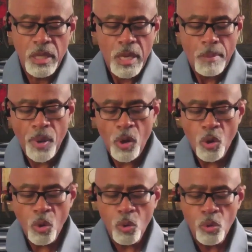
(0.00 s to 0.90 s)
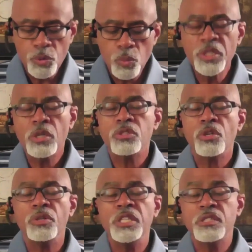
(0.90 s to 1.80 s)
Behold, we are
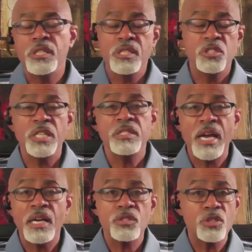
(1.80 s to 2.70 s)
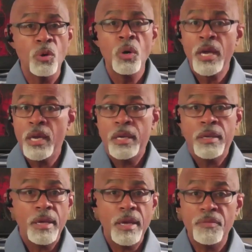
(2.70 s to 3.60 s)
turning to the Gentiles. So
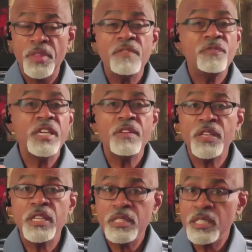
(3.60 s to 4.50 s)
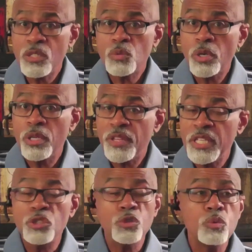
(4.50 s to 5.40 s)
they've given, and this is one of the
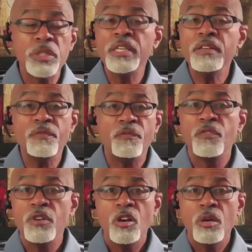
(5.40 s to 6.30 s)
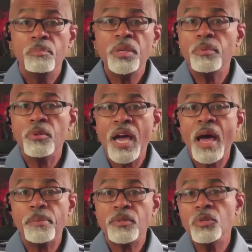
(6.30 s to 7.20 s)
things, you give people the
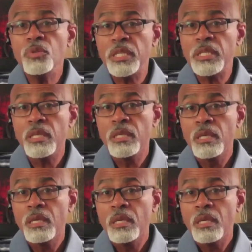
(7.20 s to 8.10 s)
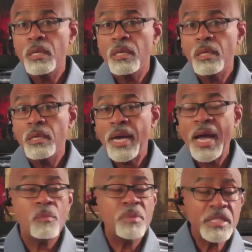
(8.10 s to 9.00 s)
opportunity. How
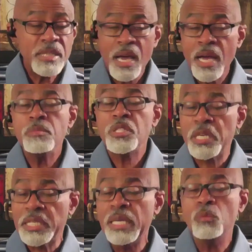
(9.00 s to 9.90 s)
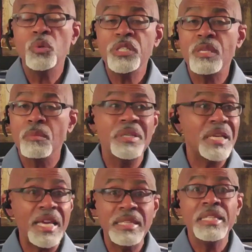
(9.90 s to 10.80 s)
many times? Again, wisdom, but
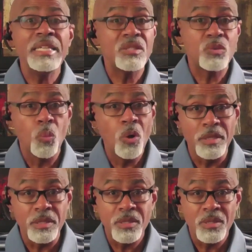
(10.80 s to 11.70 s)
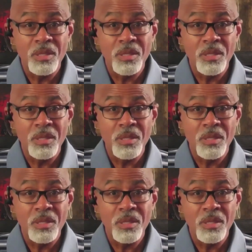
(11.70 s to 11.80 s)
at least once.